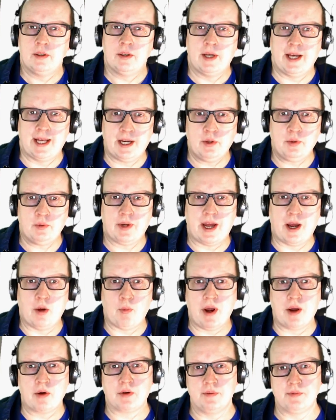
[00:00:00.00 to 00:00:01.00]
Hello
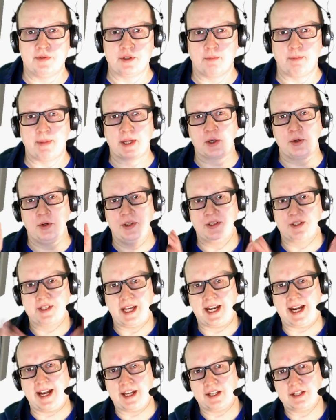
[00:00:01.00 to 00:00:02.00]
and welcome to Bitcoin
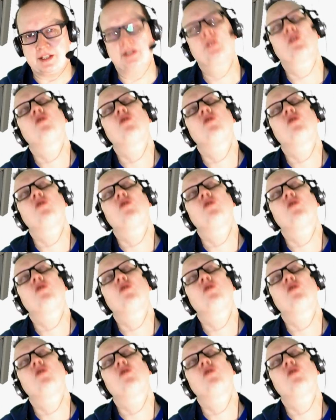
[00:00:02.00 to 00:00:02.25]
10x.